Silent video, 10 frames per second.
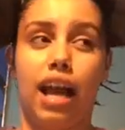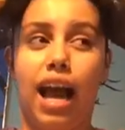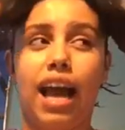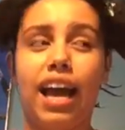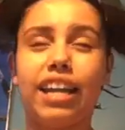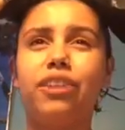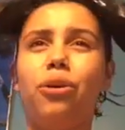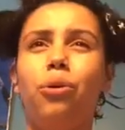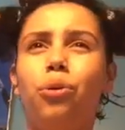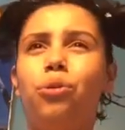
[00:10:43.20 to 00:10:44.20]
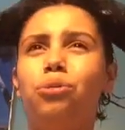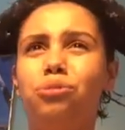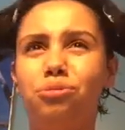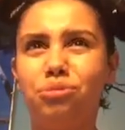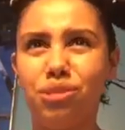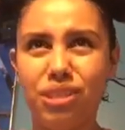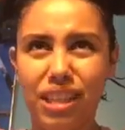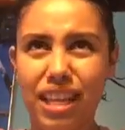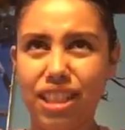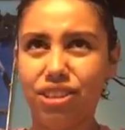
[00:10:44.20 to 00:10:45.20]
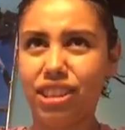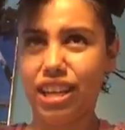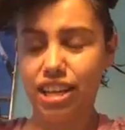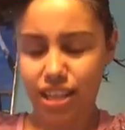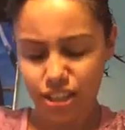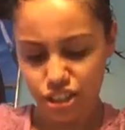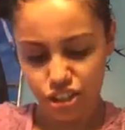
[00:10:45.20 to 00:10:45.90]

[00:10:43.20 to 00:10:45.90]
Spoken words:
I had it all, it looked like a